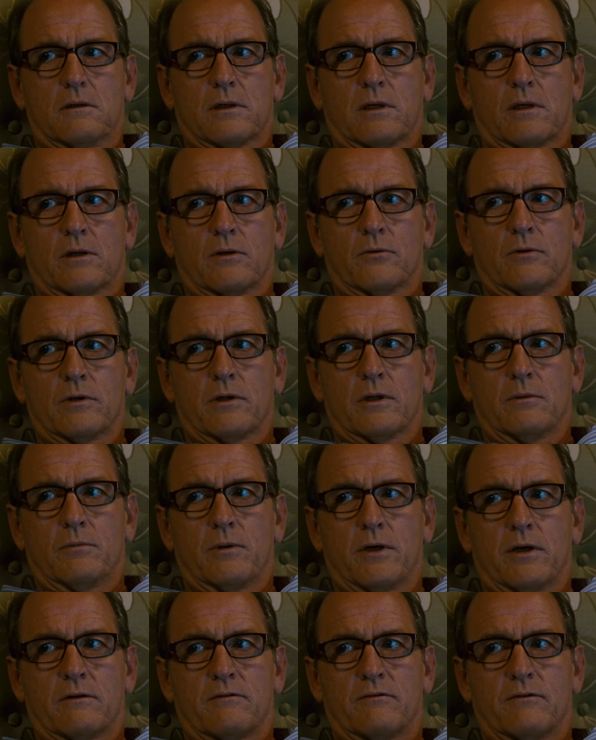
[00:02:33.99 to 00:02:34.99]
I got a really
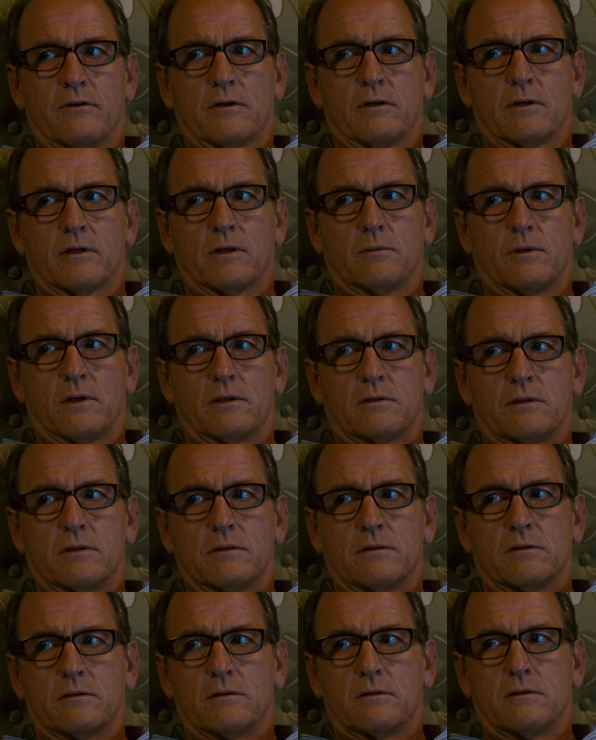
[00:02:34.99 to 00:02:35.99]
bad feeling about
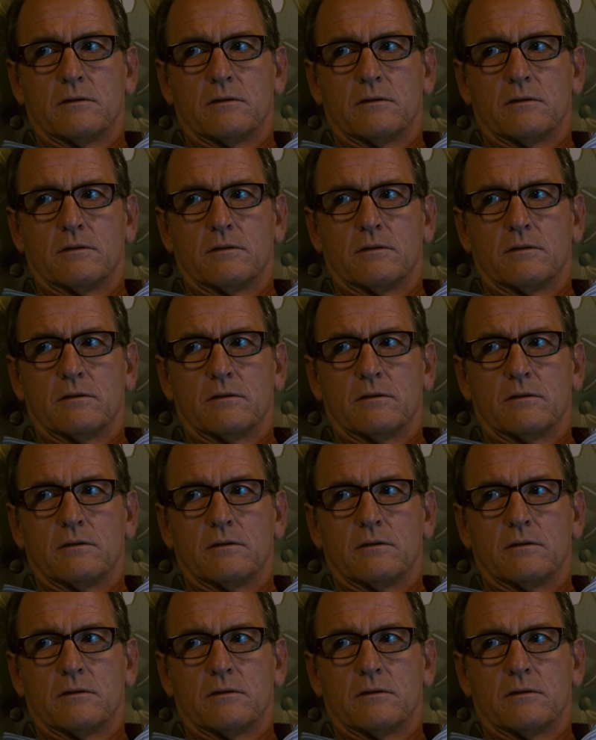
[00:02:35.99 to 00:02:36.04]
this.